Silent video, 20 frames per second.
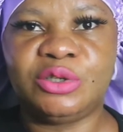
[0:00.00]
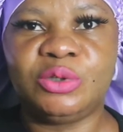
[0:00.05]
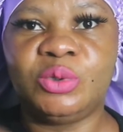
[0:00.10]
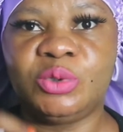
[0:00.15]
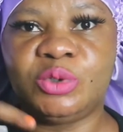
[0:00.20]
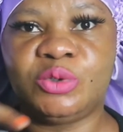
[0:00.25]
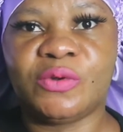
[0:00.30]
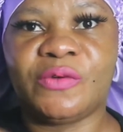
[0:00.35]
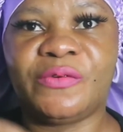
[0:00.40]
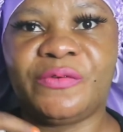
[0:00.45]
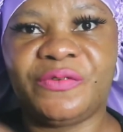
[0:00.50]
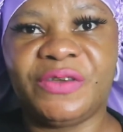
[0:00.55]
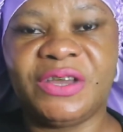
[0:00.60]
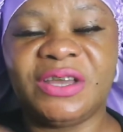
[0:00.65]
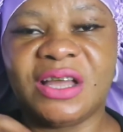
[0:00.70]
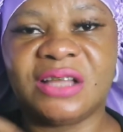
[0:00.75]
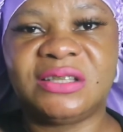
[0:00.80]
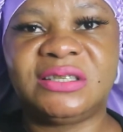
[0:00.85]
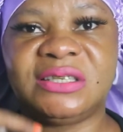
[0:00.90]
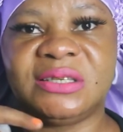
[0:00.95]
Use your
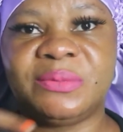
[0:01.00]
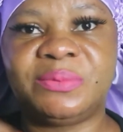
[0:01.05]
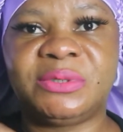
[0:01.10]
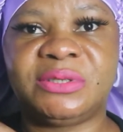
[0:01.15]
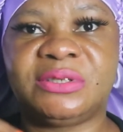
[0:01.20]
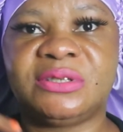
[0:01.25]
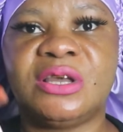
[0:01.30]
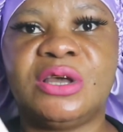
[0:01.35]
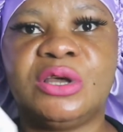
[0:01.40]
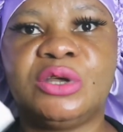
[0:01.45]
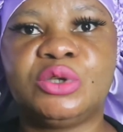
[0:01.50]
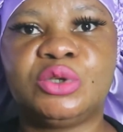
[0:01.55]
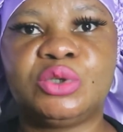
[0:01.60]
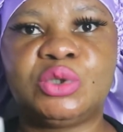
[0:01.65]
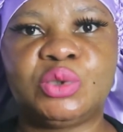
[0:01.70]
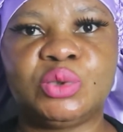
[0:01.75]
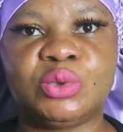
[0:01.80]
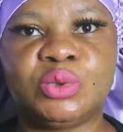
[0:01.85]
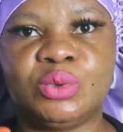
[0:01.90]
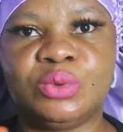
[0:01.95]
fingertips
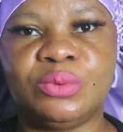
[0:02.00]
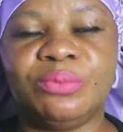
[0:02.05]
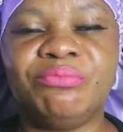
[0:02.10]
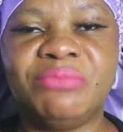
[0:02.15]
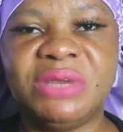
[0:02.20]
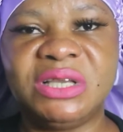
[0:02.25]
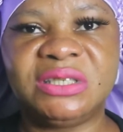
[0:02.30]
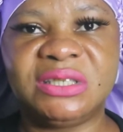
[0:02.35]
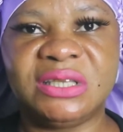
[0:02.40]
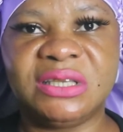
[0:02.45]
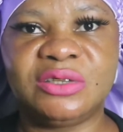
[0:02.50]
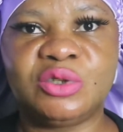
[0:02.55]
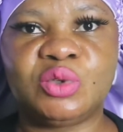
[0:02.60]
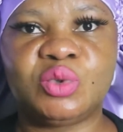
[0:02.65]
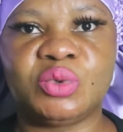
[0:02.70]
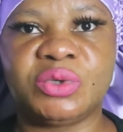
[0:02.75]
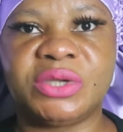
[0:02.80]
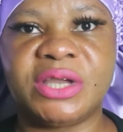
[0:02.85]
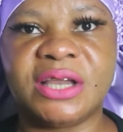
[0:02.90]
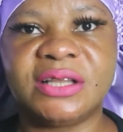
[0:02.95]
to mix it
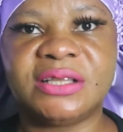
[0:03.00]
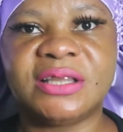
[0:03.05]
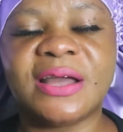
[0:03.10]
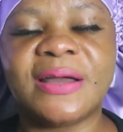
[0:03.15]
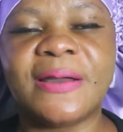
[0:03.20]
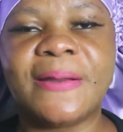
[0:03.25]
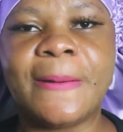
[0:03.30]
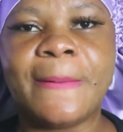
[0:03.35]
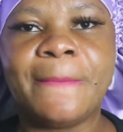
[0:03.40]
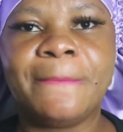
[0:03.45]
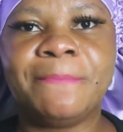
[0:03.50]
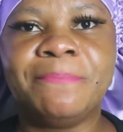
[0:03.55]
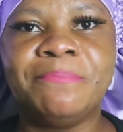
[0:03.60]
together,